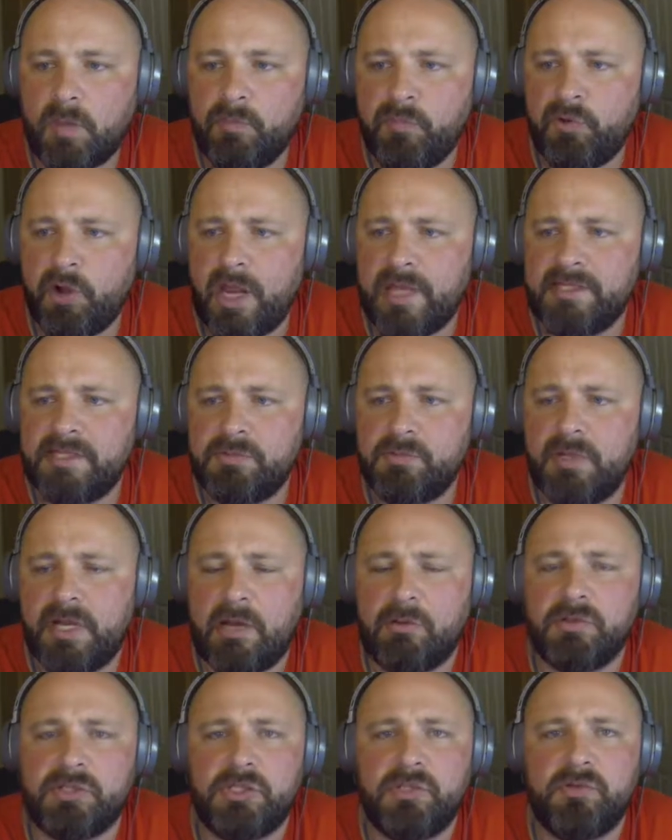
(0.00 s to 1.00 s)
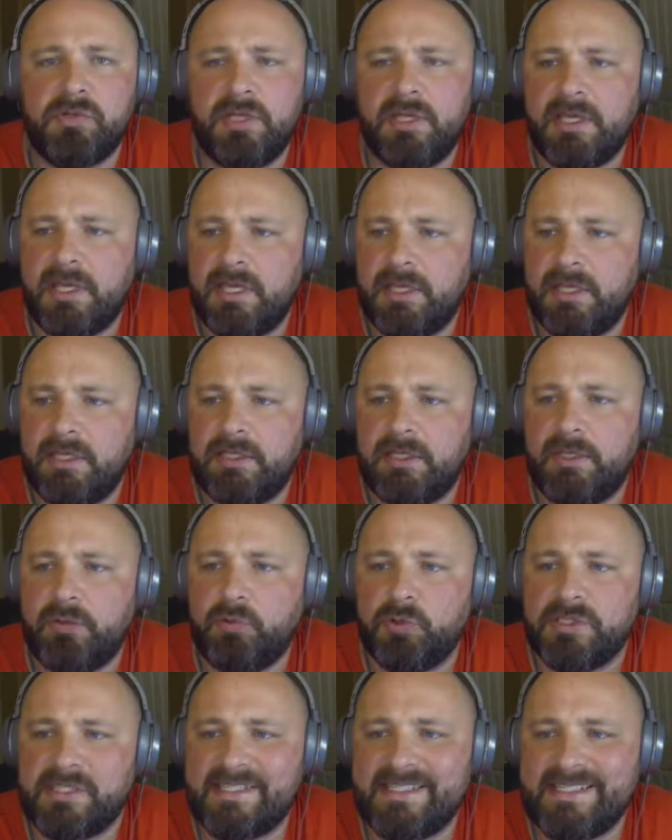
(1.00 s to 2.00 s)
price when I was looking at it it
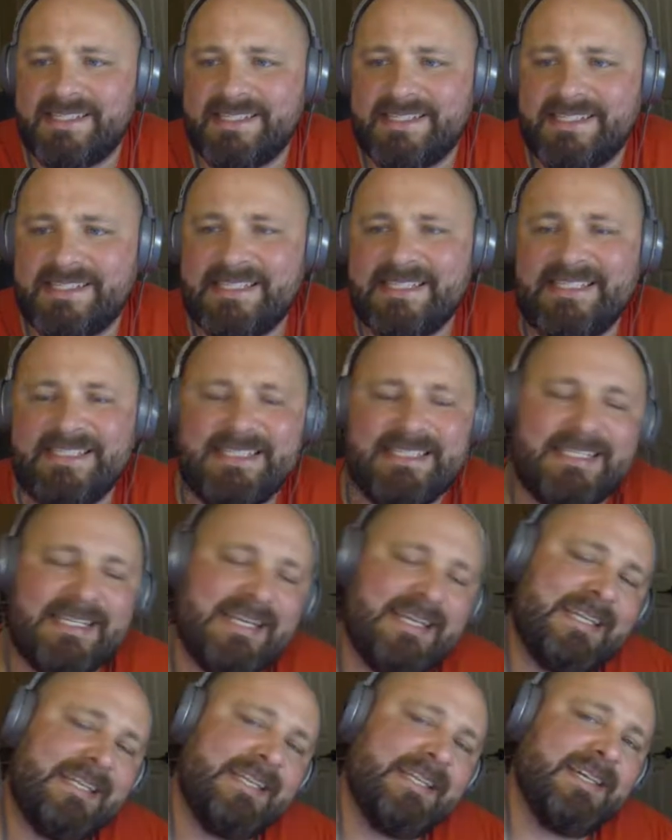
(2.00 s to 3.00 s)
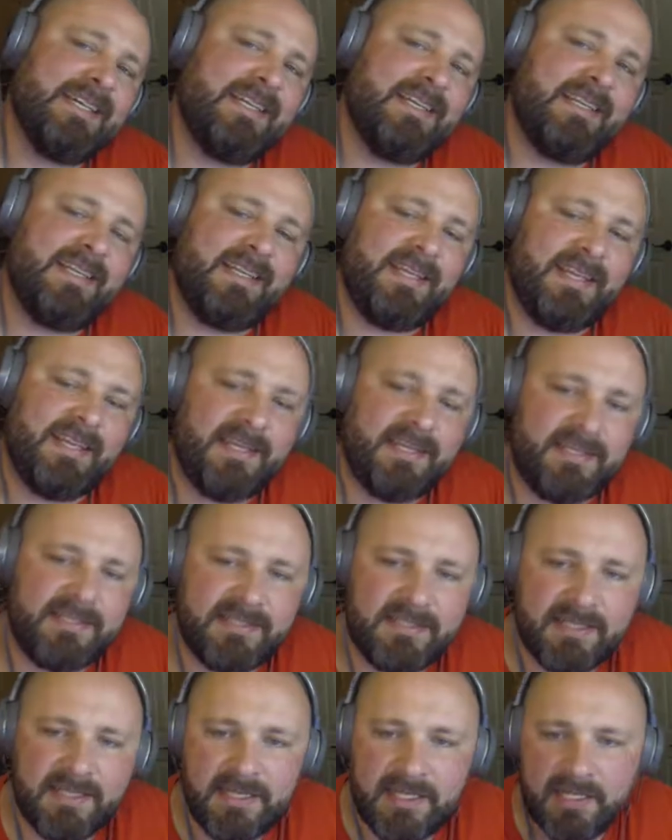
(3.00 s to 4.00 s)
was
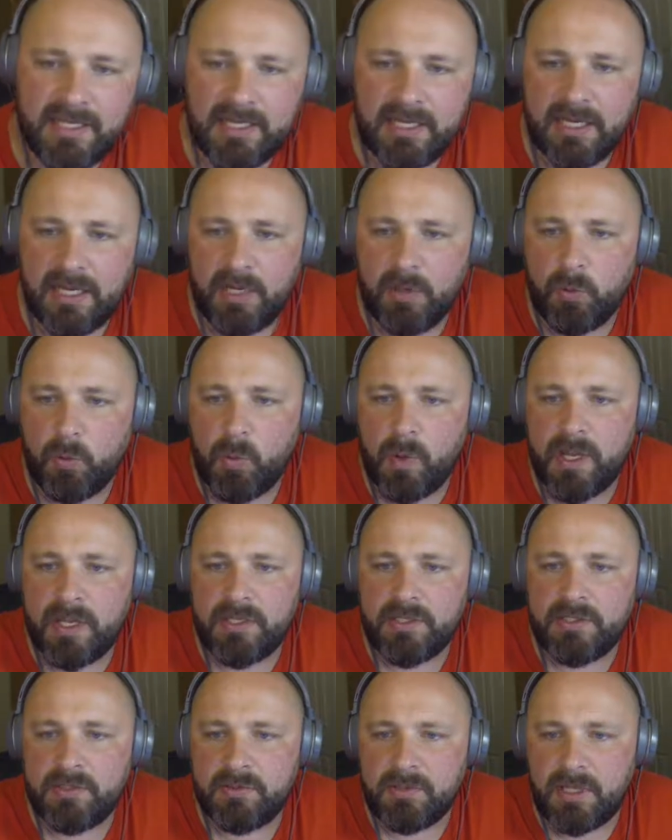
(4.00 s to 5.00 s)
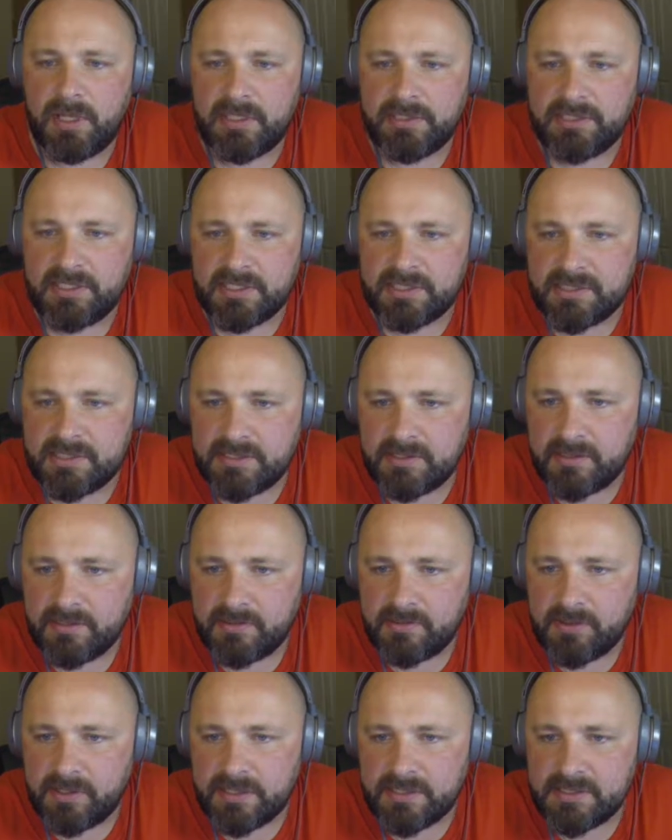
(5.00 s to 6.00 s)
16998 uh, way too high just oh,
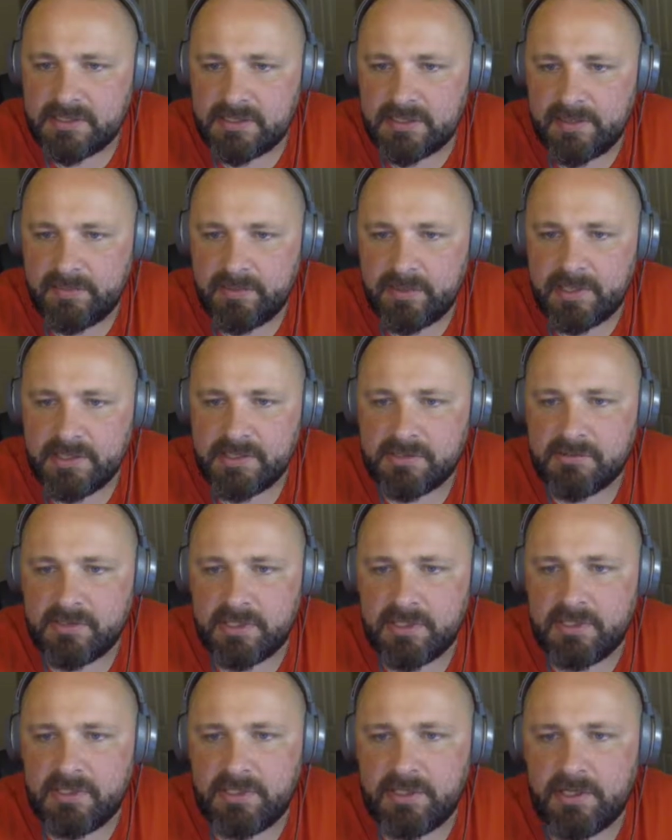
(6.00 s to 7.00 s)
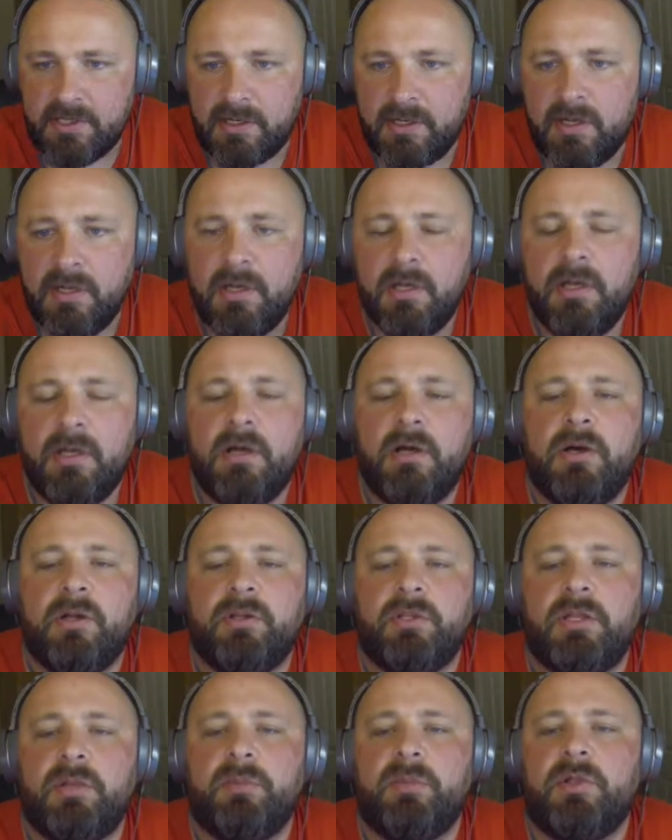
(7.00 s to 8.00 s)
you can see the price right here
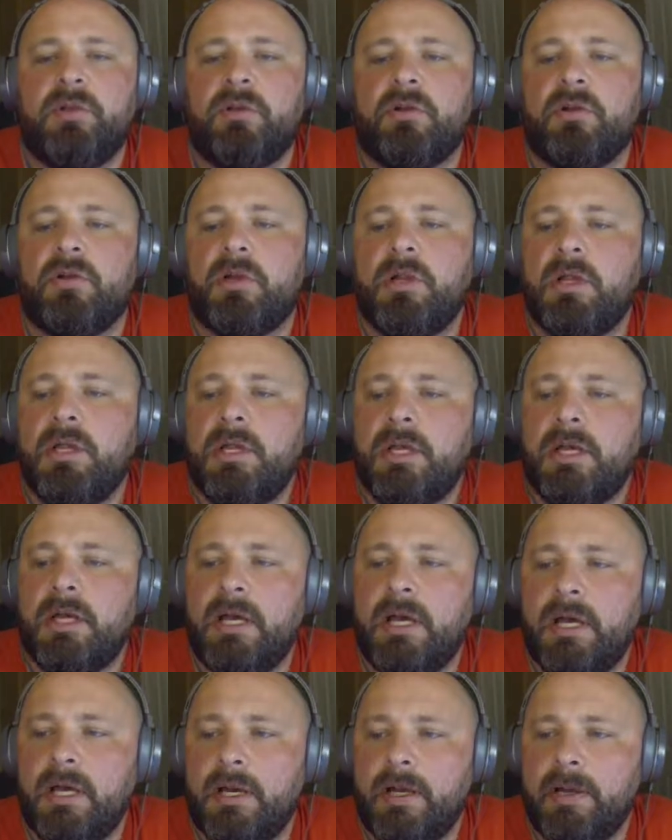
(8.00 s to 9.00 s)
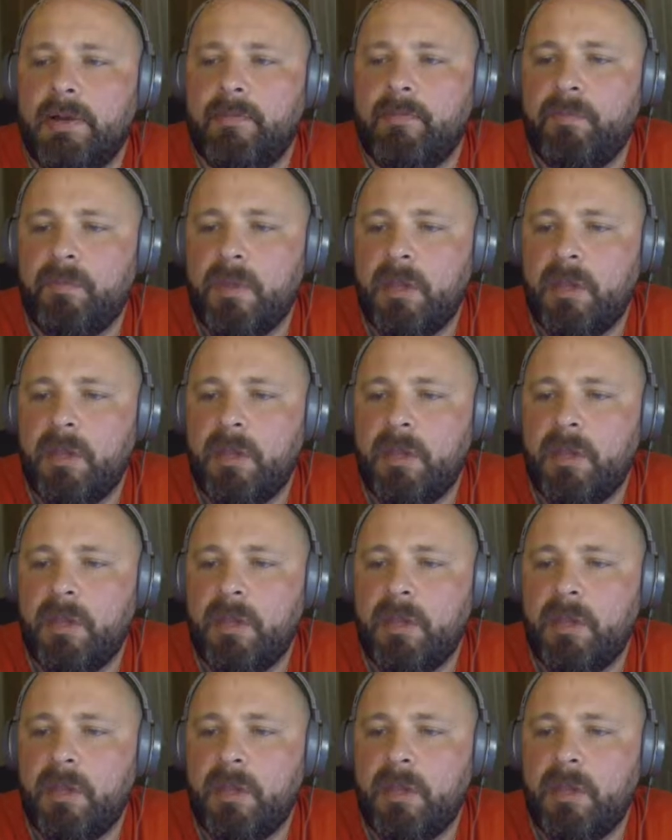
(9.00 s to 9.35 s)
on the mirror uh,